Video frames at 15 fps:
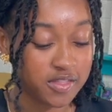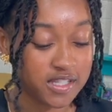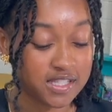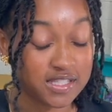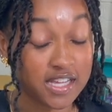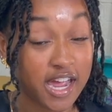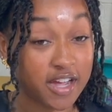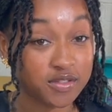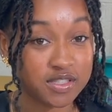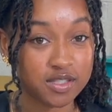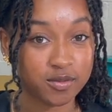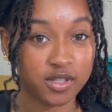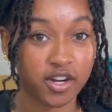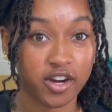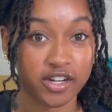the sounds that
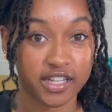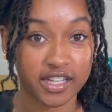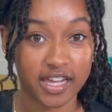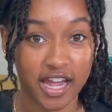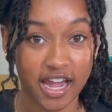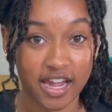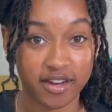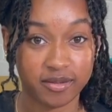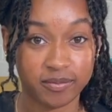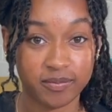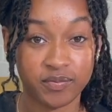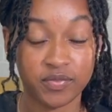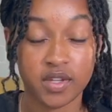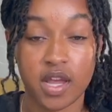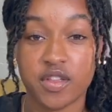we heard in cat.
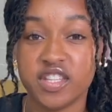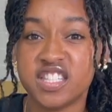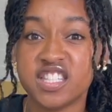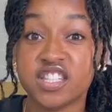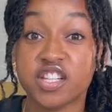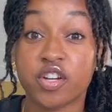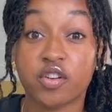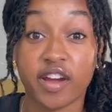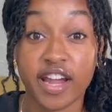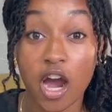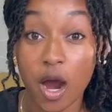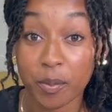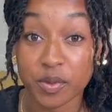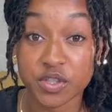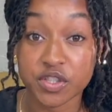This is a great
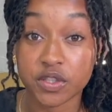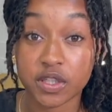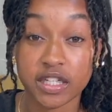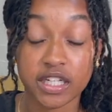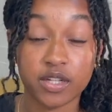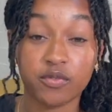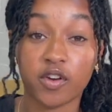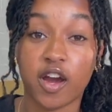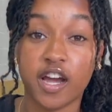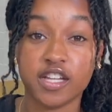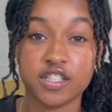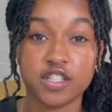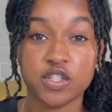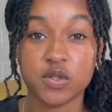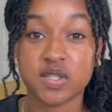opportunity for
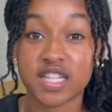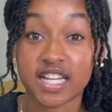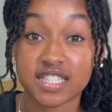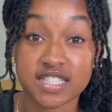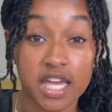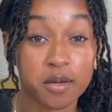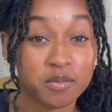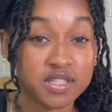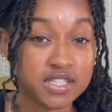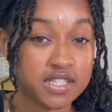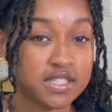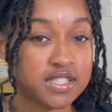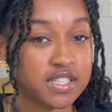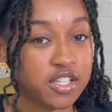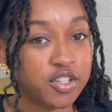us to use that
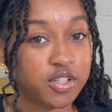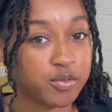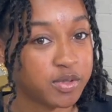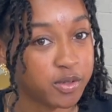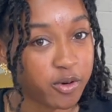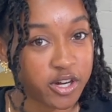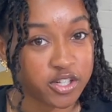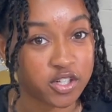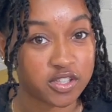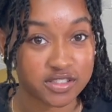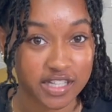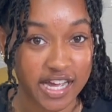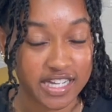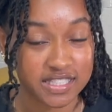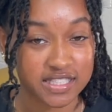segmenting skill that we worked on
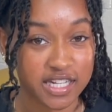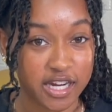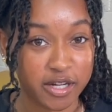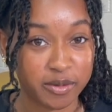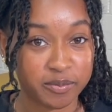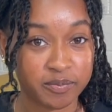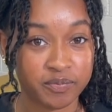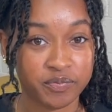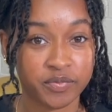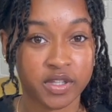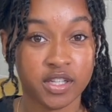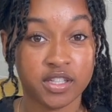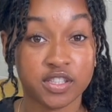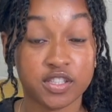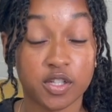last time.
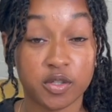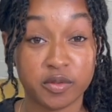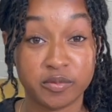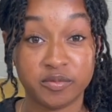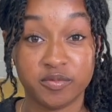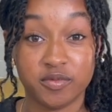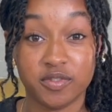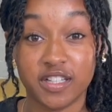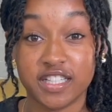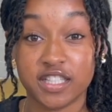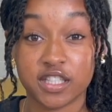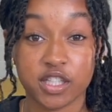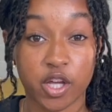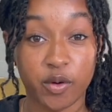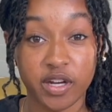So let's
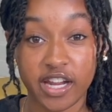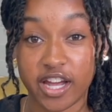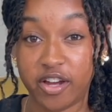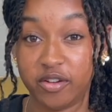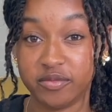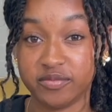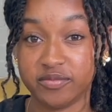slow it down.